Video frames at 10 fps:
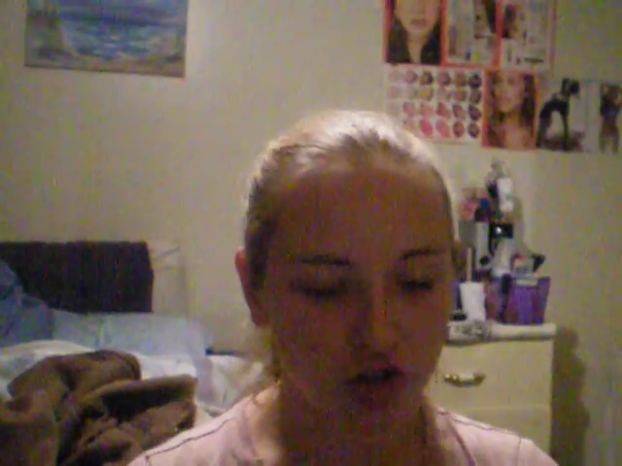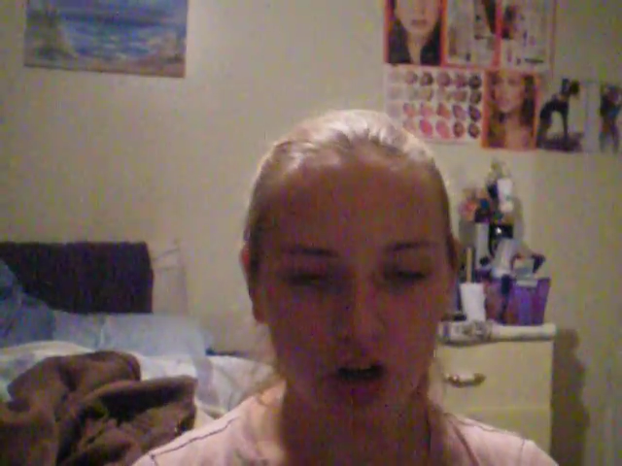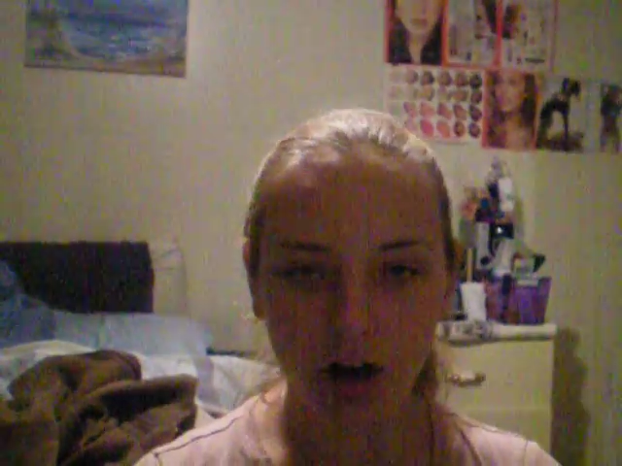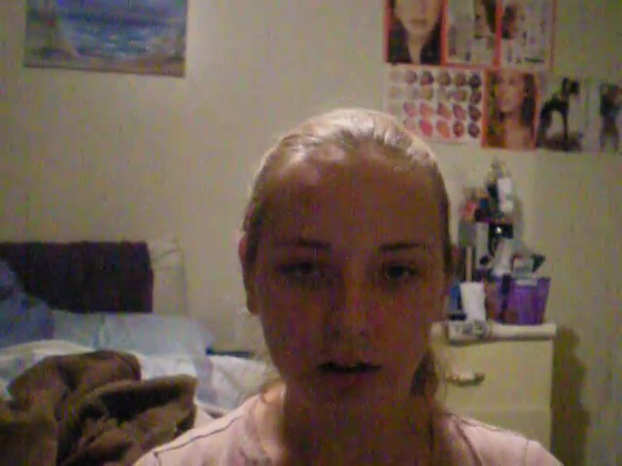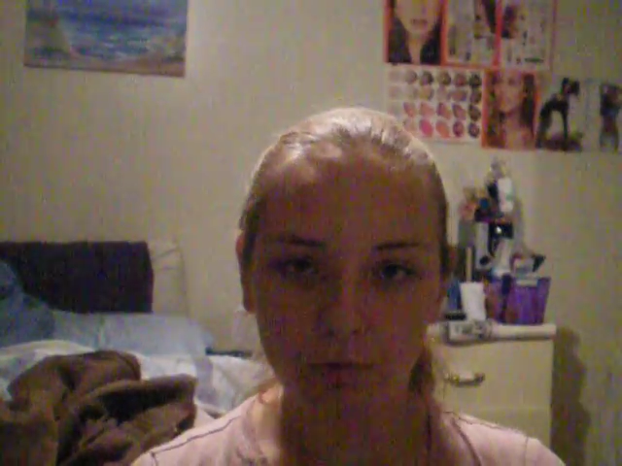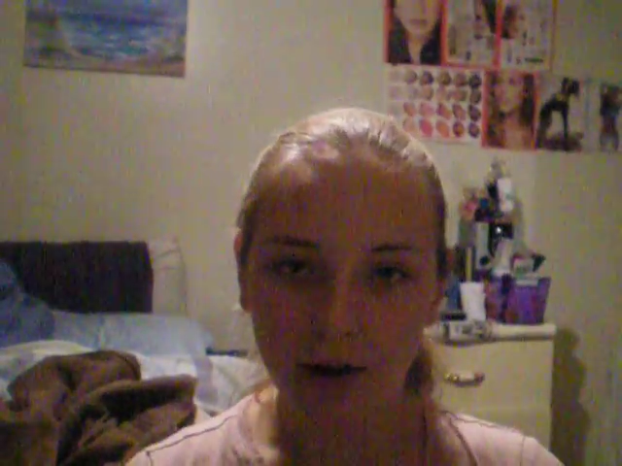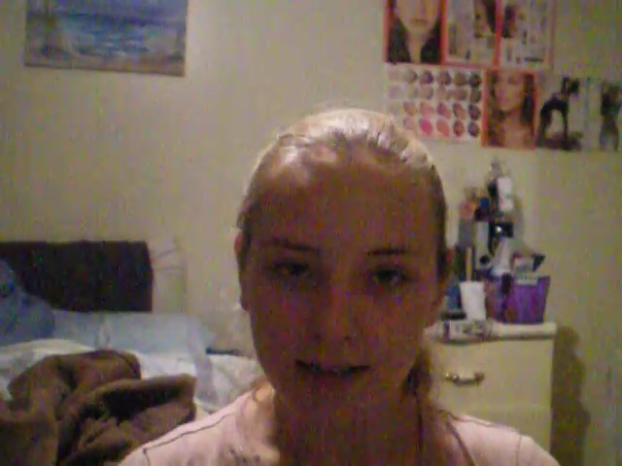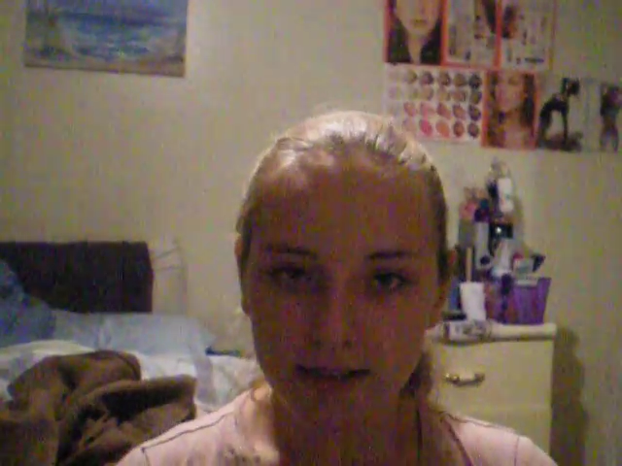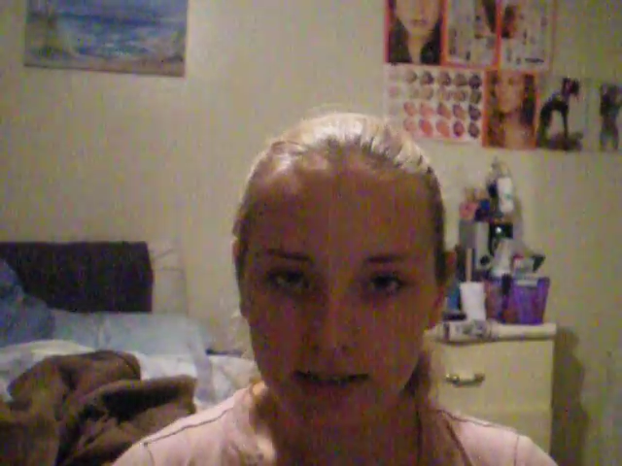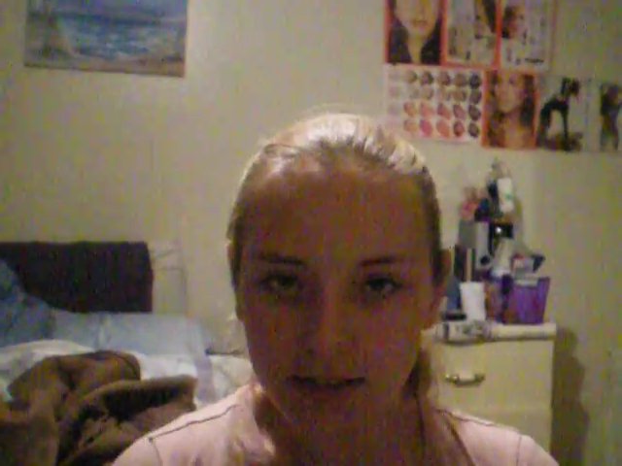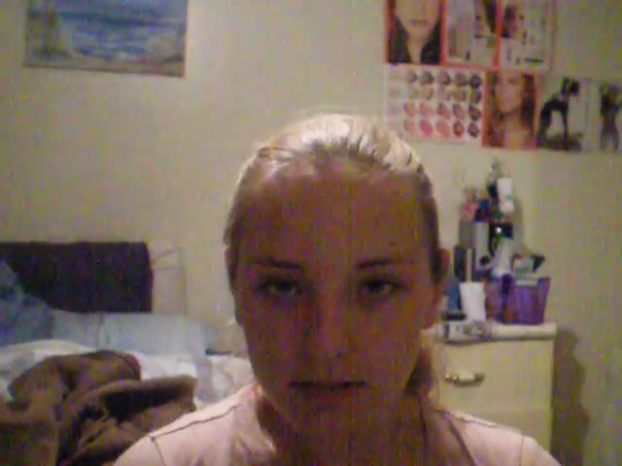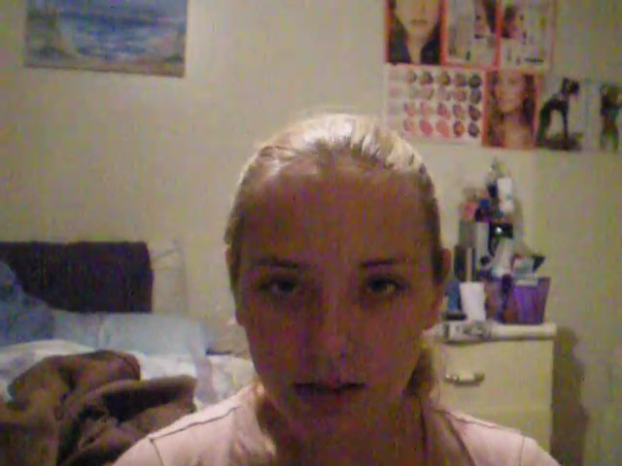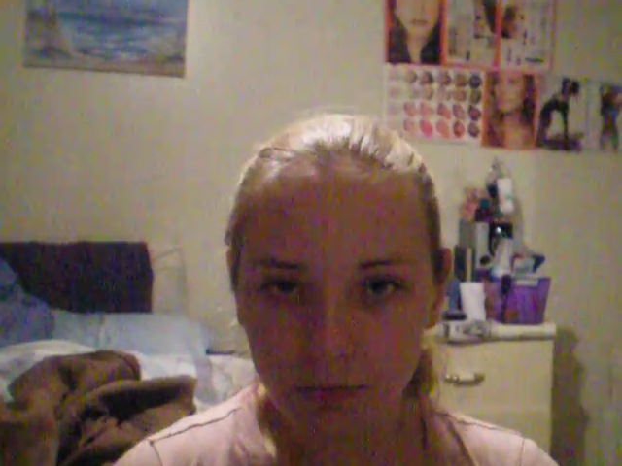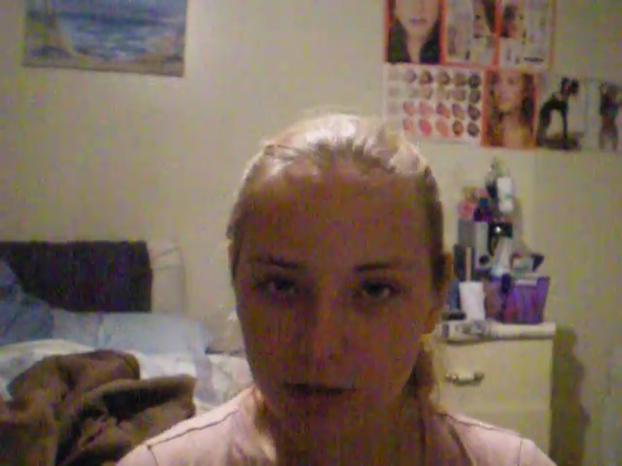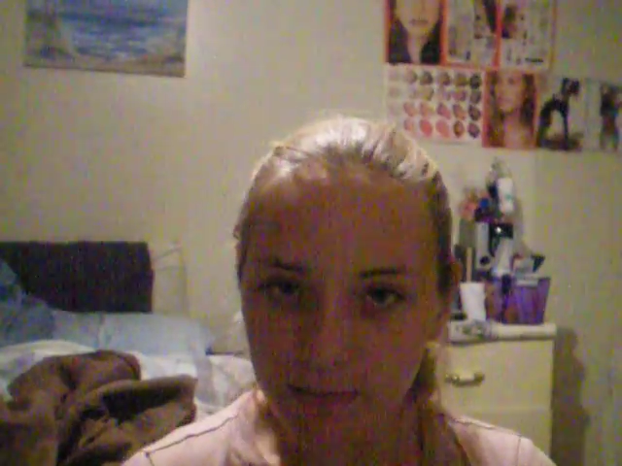John Weston.
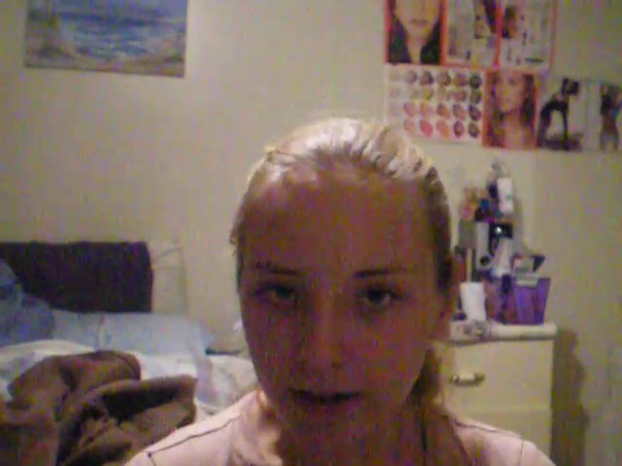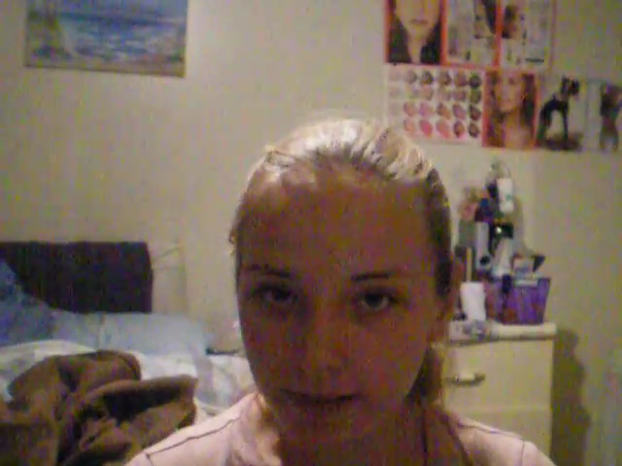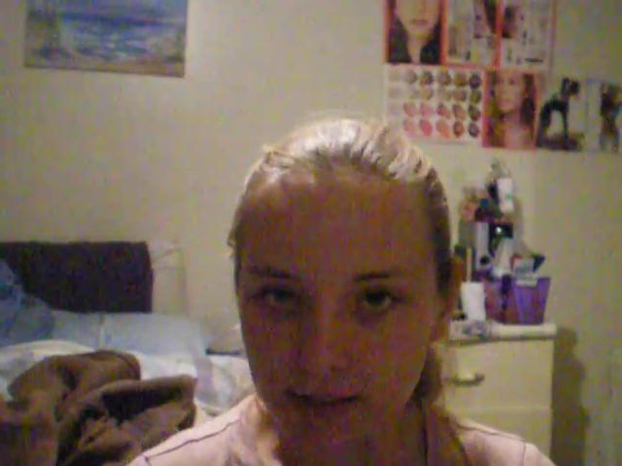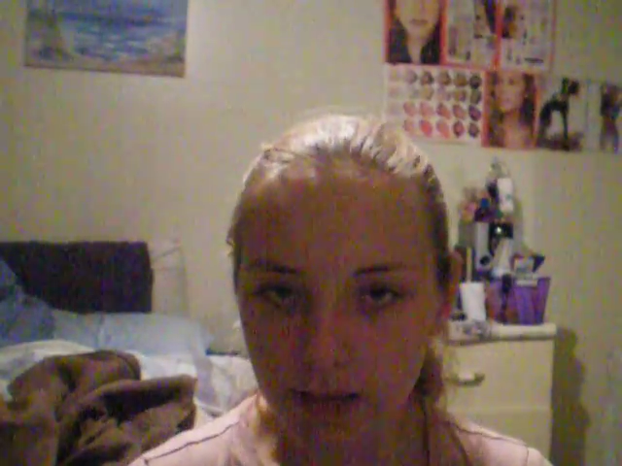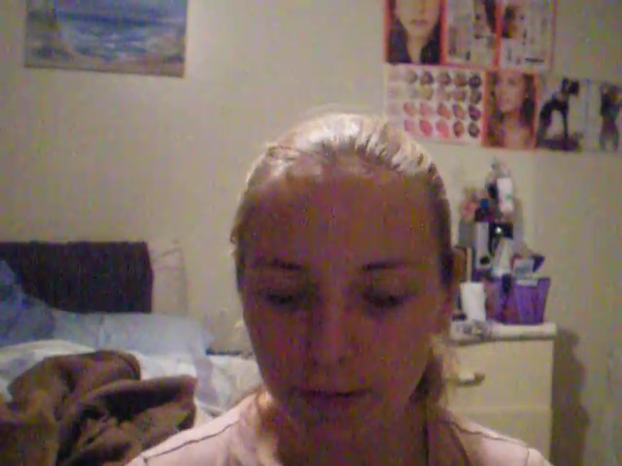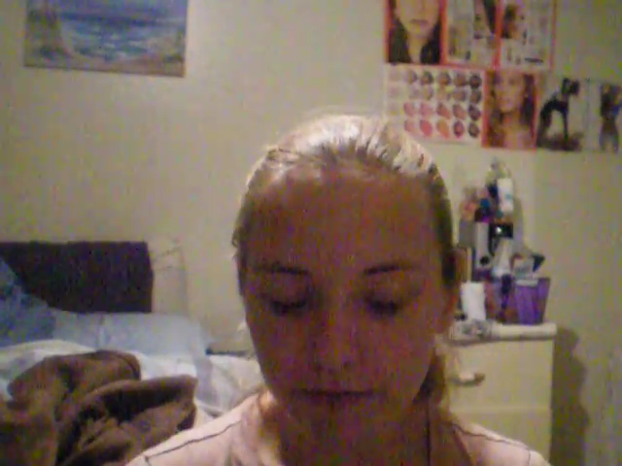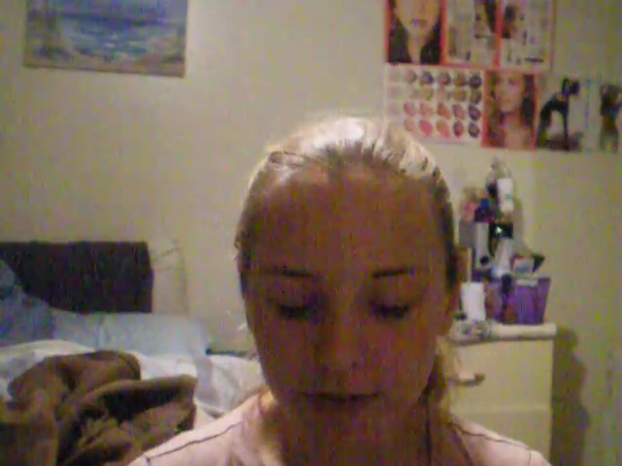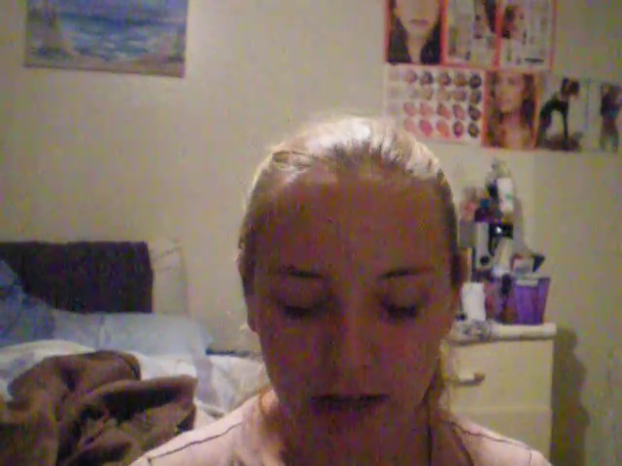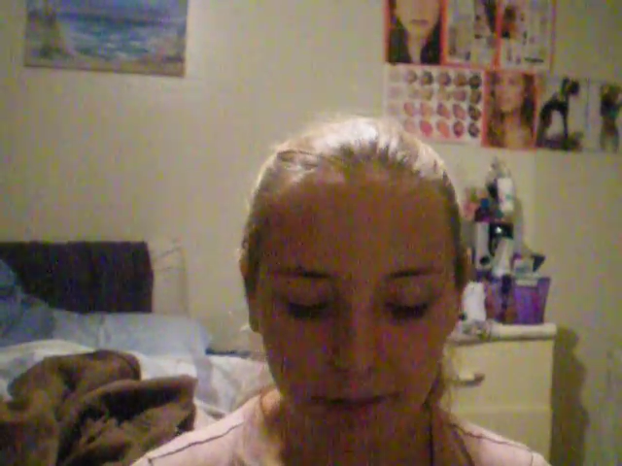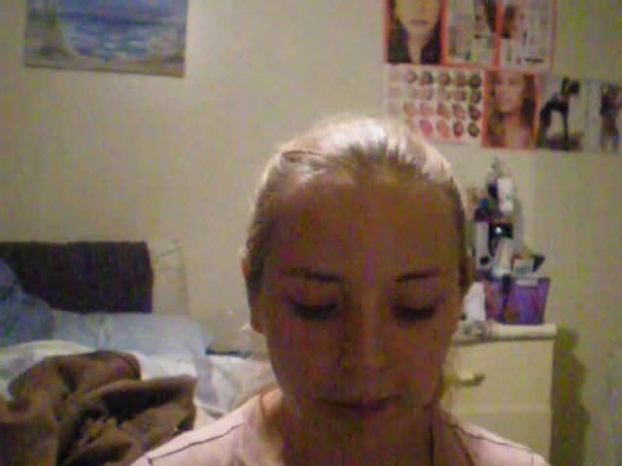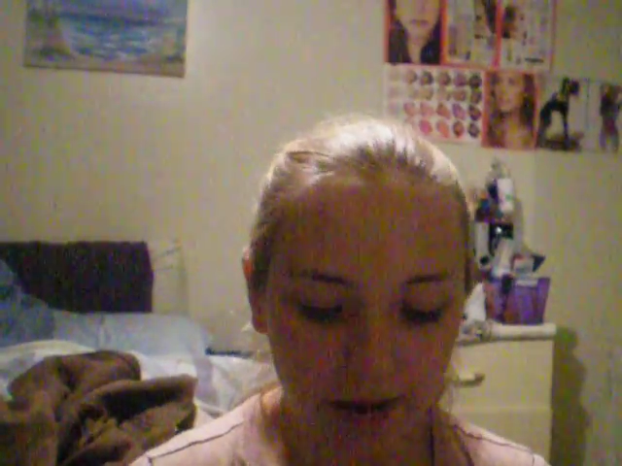I'm just making this up off the top of